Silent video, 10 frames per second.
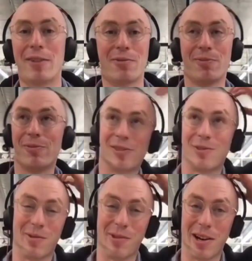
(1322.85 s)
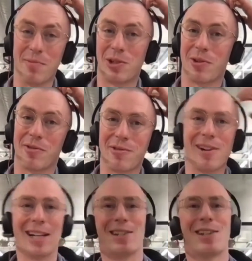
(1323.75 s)
where we found that we're able to
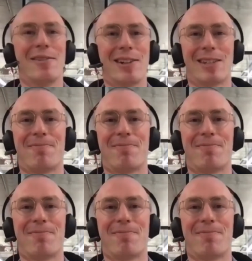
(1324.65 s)
offer a really good